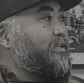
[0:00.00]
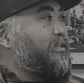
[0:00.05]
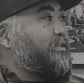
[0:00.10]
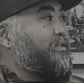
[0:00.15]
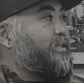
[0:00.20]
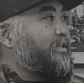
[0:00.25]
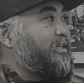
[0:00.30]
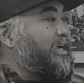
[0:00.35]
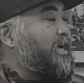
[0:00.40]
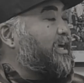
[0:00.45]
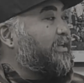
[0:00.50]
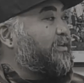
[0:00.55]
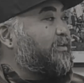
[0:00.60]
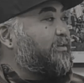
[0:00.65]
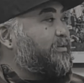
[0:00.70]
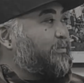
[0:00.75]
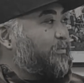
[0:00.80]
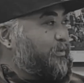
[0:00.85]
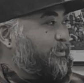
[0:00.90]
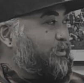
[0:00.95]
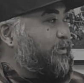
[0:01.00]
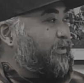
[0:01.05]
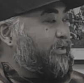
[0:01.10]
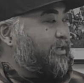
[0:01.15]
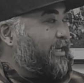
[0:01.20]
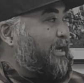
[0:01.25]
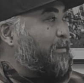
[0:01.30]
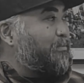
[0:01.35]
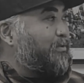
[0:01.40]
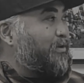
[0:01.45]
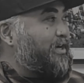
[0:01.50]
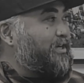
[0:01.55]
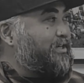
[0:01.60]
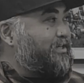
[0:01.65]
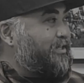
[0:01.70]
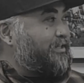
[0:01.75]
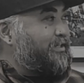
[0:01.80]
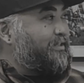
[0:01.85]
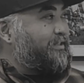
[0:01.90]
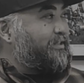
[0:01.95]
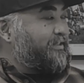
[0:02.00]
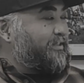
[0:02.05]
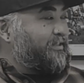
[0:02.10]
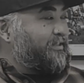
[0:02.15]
us, then we'll do a collaboration.